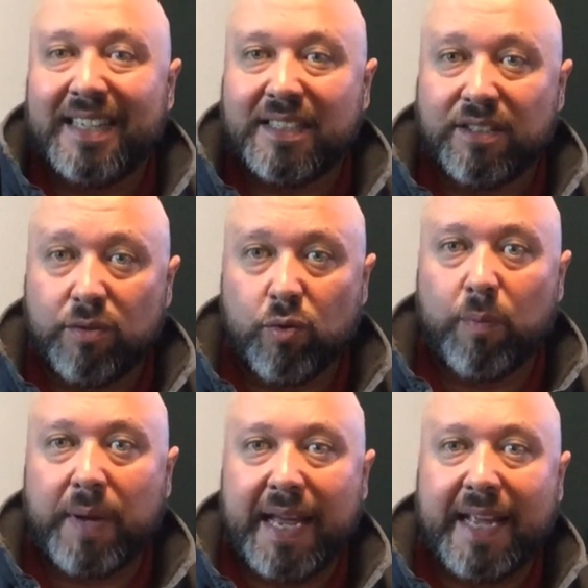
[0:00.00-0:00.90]
It's a dual
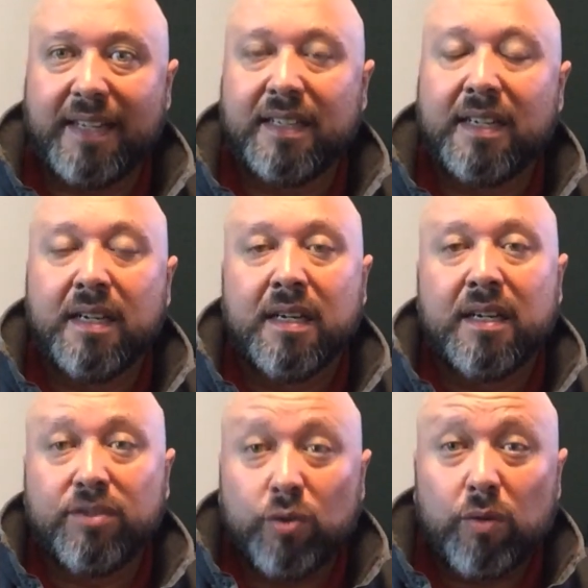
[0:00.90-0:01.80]
band,
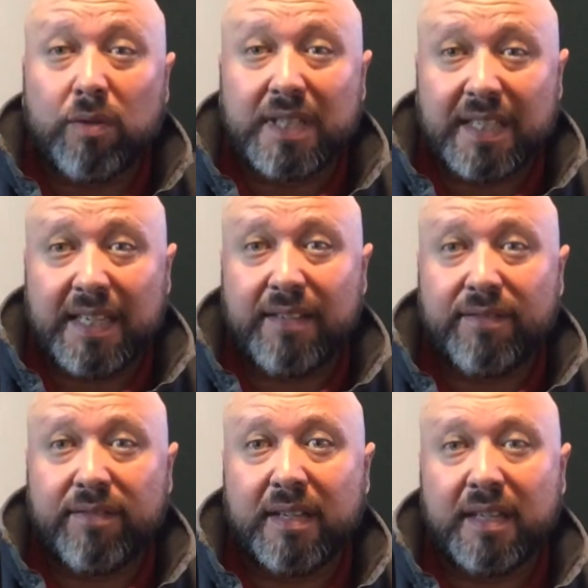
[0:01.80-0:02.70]
dual
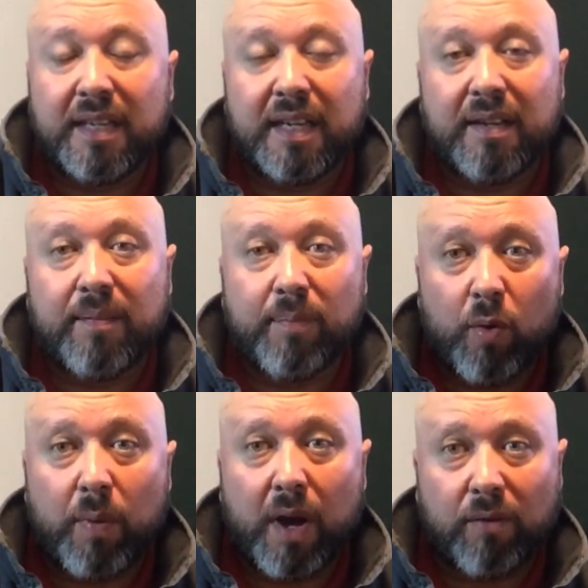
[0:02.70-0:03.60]
receive
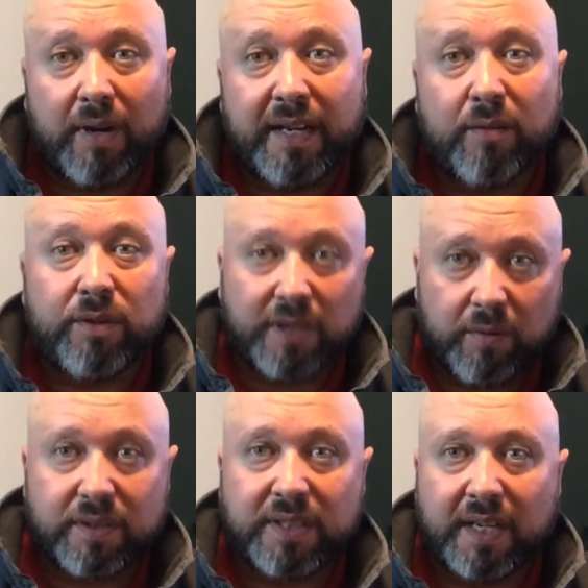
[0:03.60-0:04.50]
mobile radio, which I
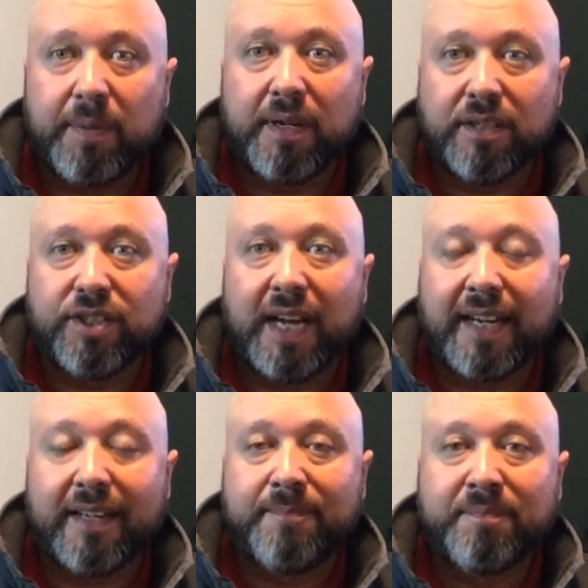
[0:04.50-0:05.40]
will set up here in the
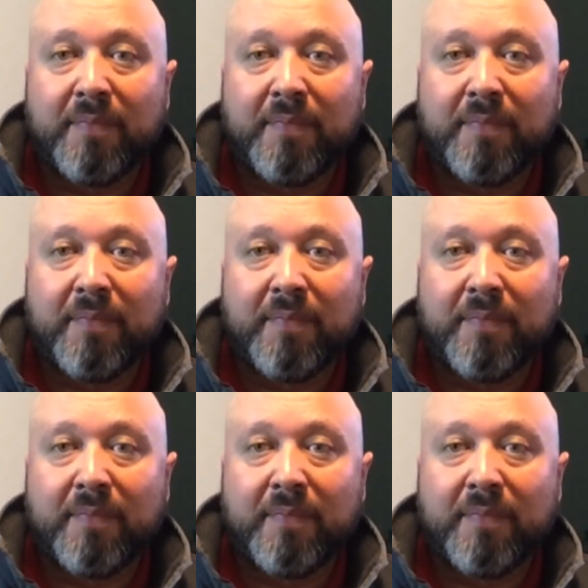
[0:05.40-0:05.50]
shack.